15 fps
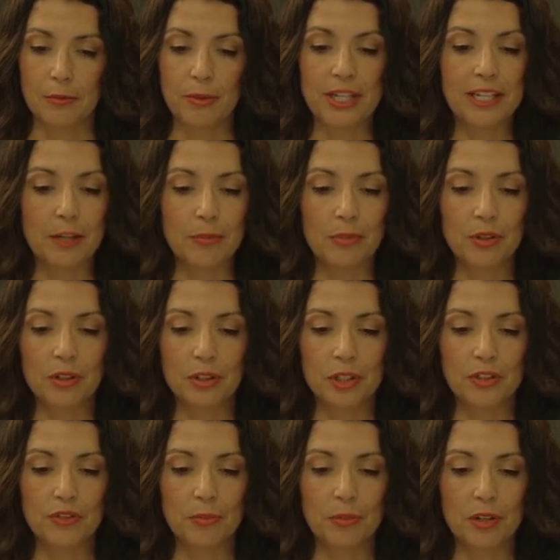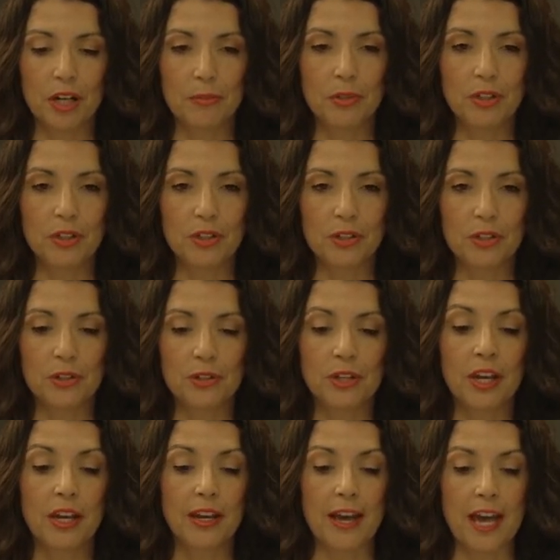We get book lists from publishers,
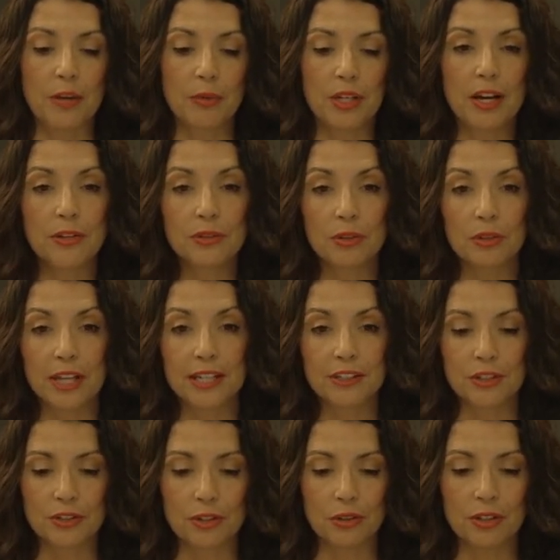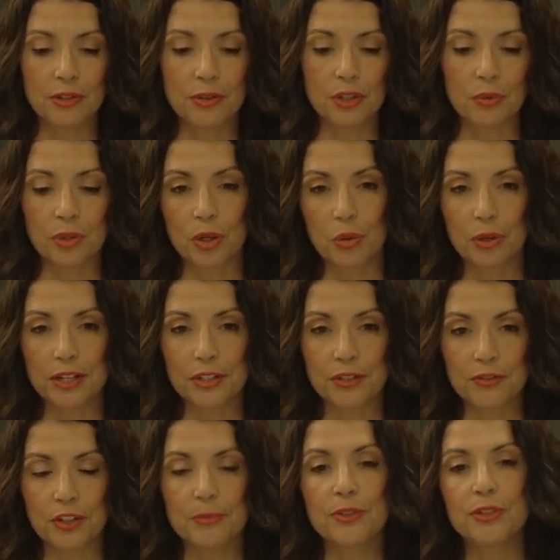and we also like to solicit requests
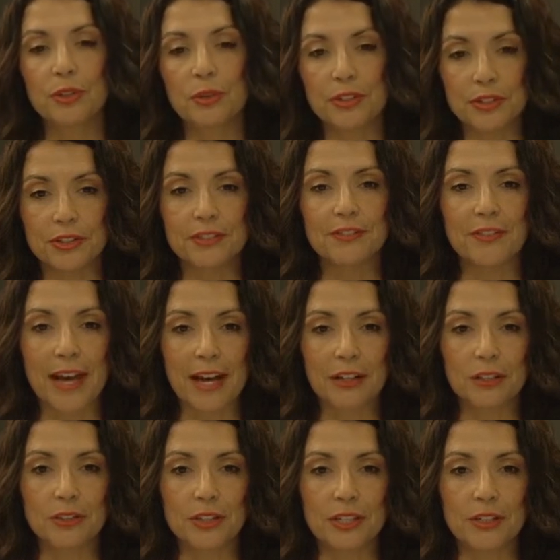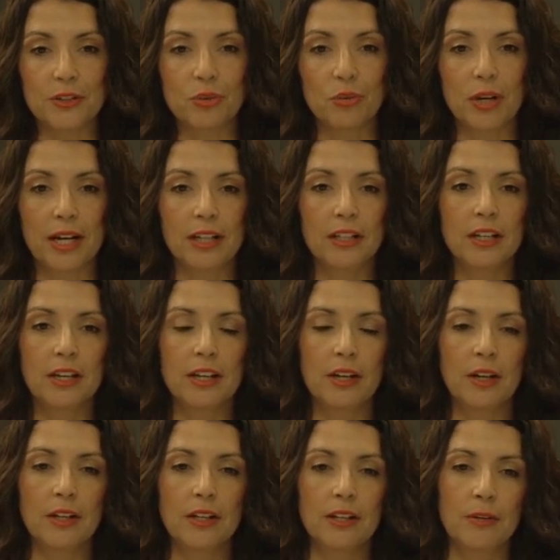from students and faculty as well.
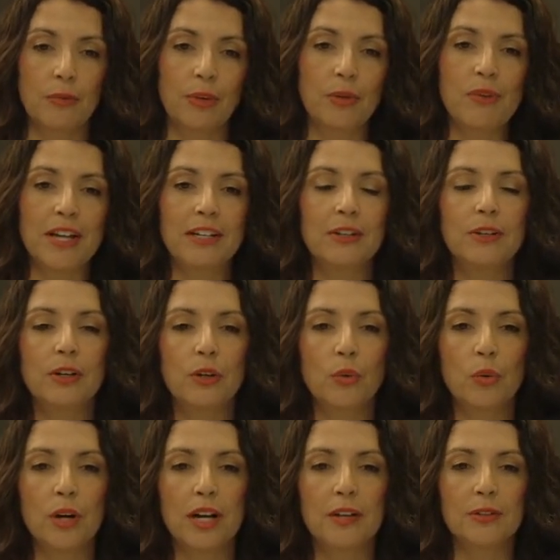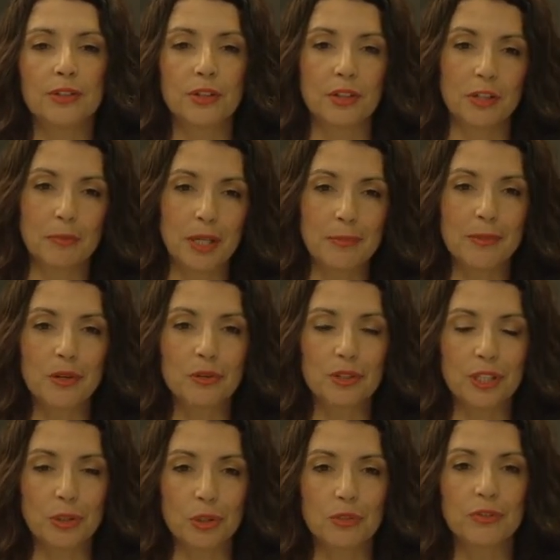We want to know what's going to be
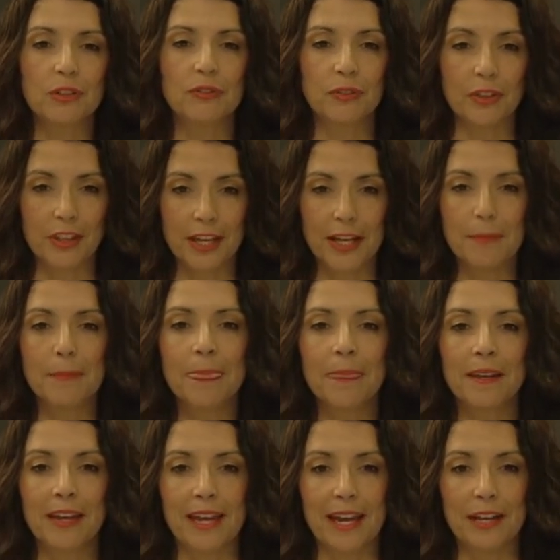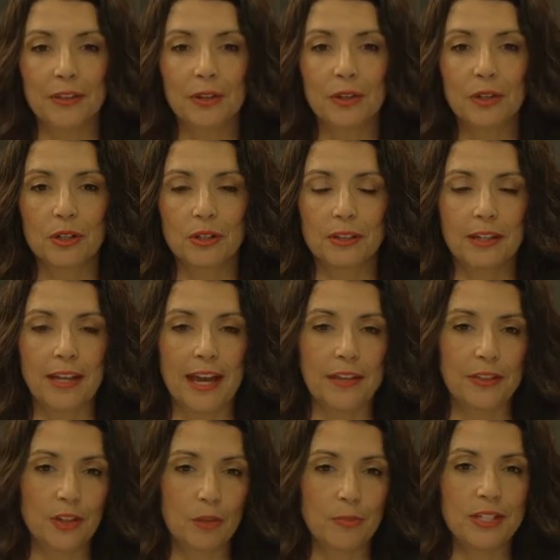most useful for them and
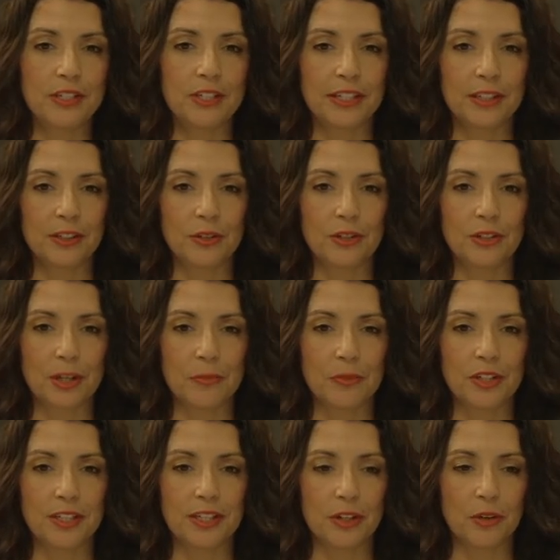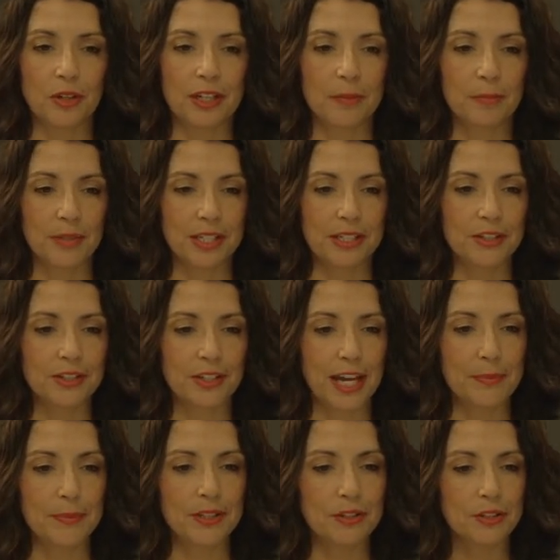their particular subject area and
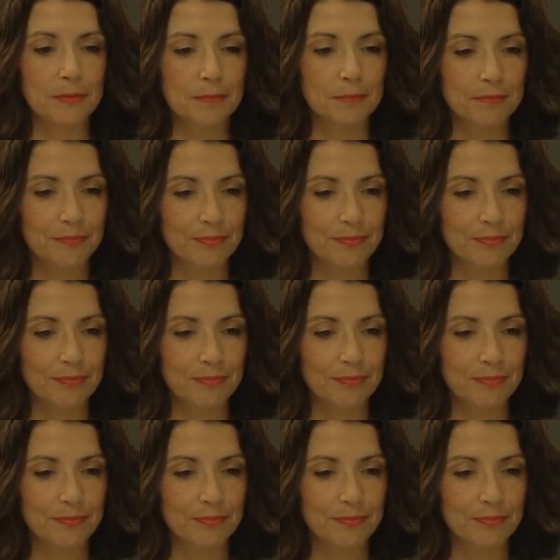assignments.